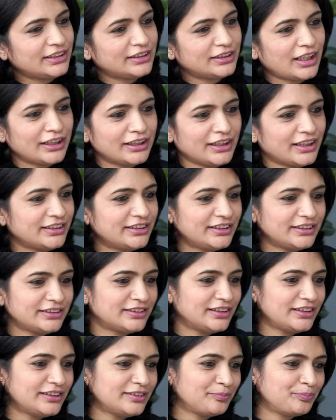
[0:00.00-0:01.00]
and I, I think
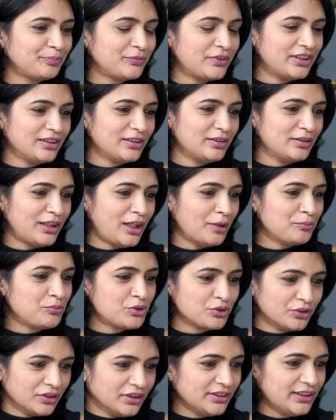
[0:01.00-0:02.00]
they, uh, I'm
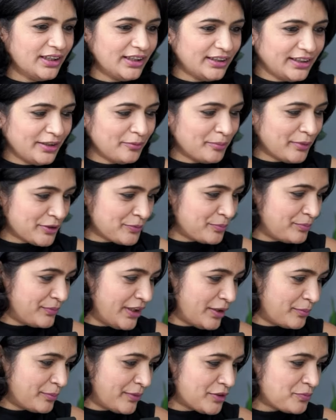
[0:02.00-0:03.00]
sure that they must,
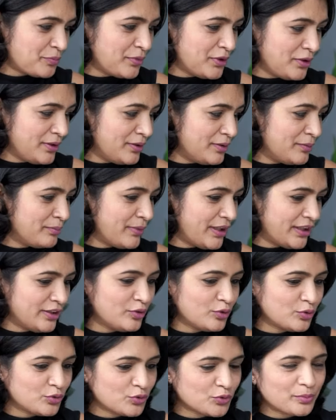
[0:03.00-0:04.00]
there must be men
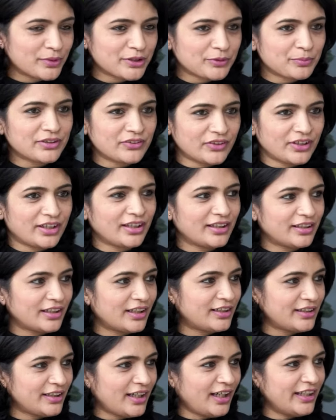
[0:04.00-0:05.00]
those who must be saying
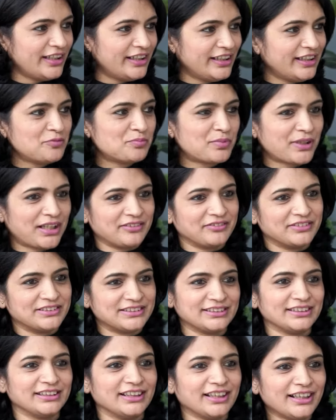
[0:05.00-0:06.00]
that, yeah, I need
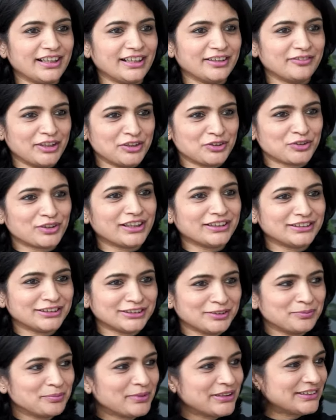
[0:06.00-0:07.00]
privacy. Yeah, like why should I just
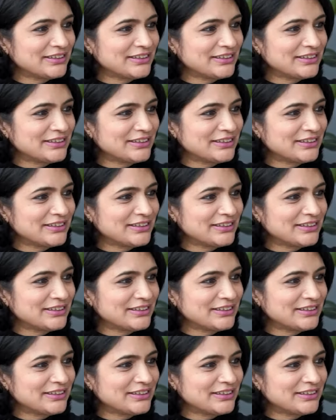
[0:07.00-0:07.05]
simply